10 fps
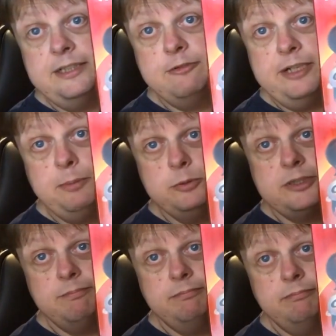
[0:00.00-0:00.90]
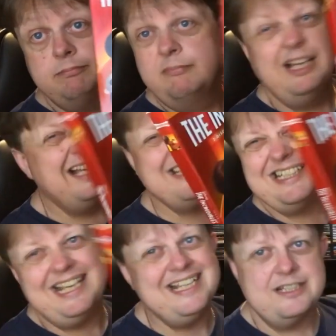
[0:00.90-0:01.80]
The Incredibles.
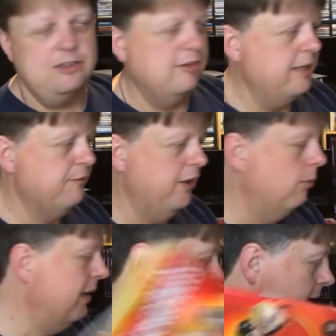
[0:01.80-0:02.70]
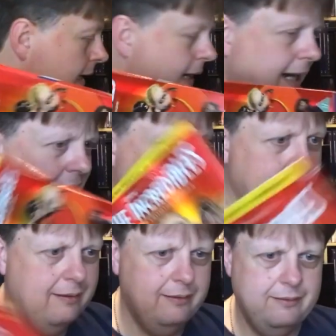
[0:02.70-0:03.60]
It's a great film.
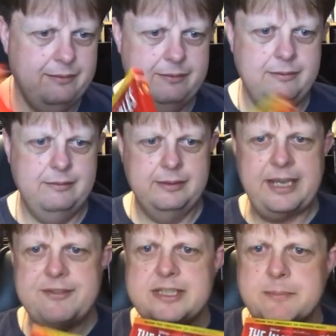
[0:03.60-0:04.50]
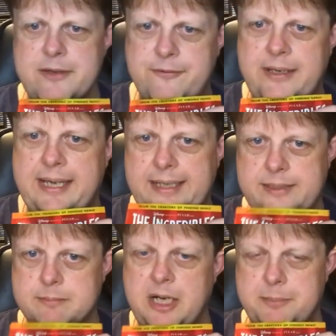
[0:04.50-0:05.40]
Kevin Smith
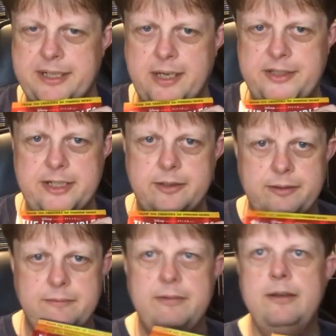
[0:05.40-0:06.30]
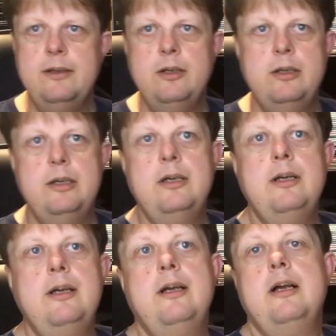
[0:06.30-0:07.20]
and Mark Bernardin on
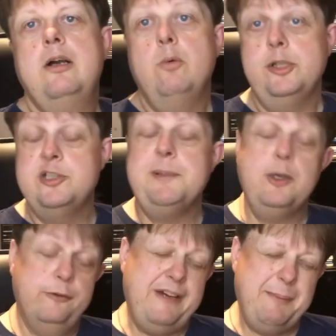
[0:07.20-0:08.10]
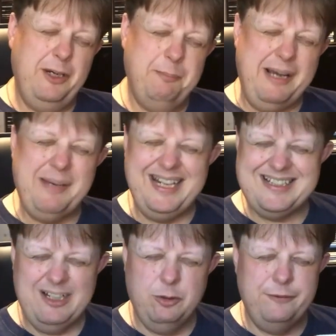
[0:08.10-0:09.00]
what used to be called Fat Man on
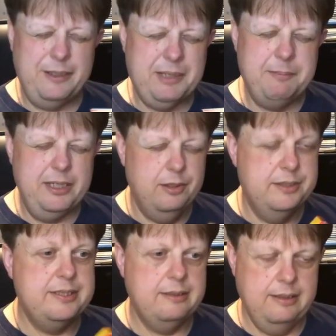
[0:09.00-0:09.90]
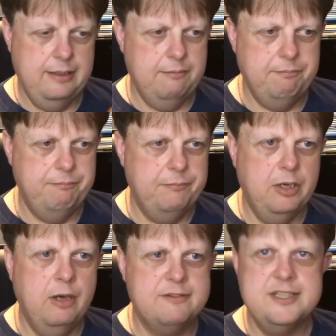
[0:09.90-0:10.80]
Batman is now called Fat Man Beyond.
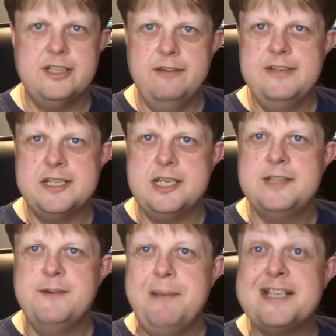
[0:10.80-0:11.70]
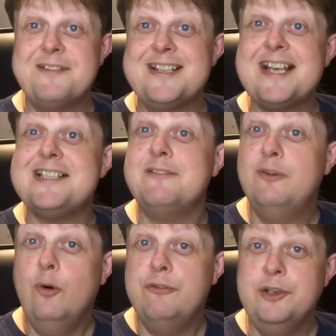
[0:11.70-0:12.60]
Often cite this as the best
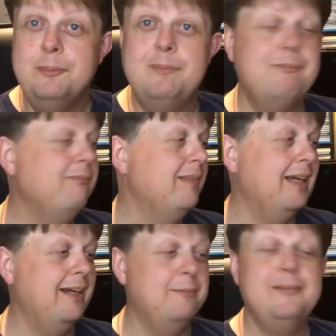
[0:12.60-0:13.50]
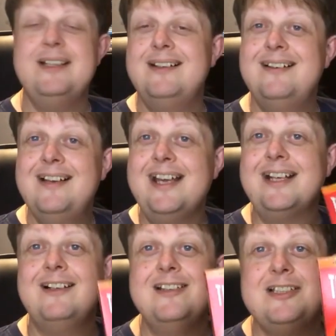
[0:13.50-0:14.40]
Fantastic Four film, and I'm
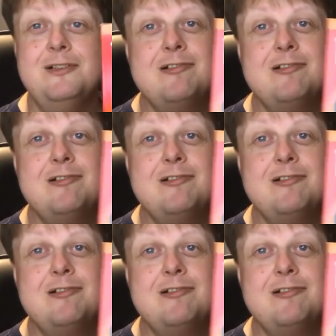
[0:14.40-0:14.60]
inclined